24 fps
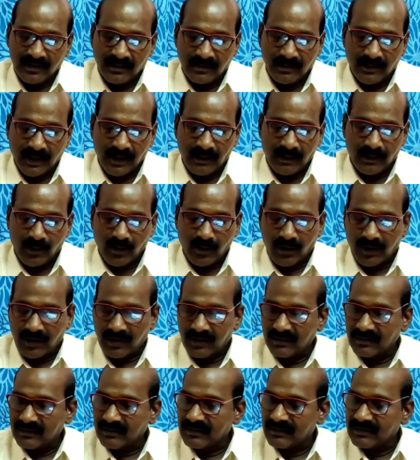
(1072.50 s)

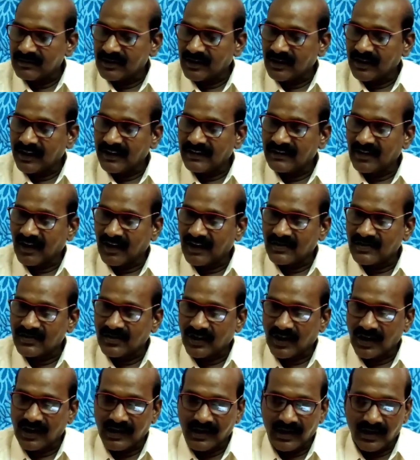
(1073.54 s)
Melbourne, that is
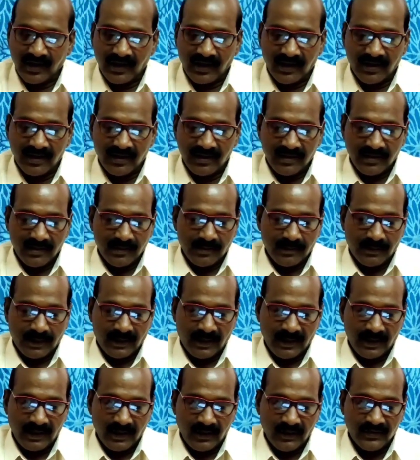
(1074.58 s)
Australia,
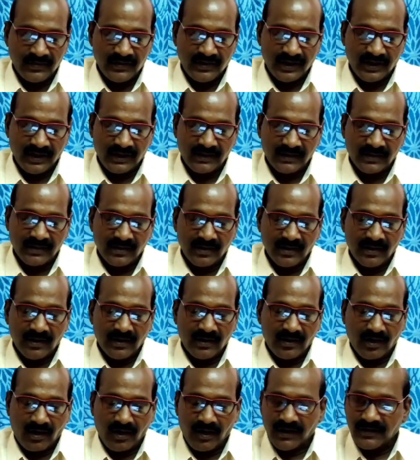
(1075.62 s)
but lives in
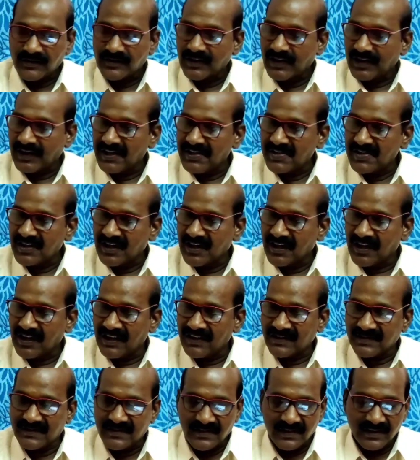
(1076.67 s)
Los
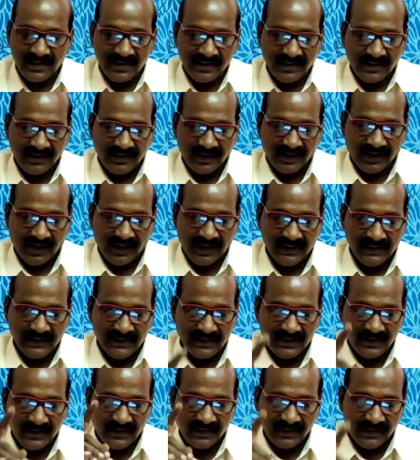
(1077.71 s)
Angeles, that
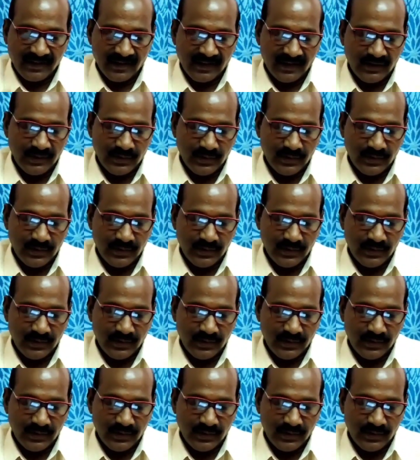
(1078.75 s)
is the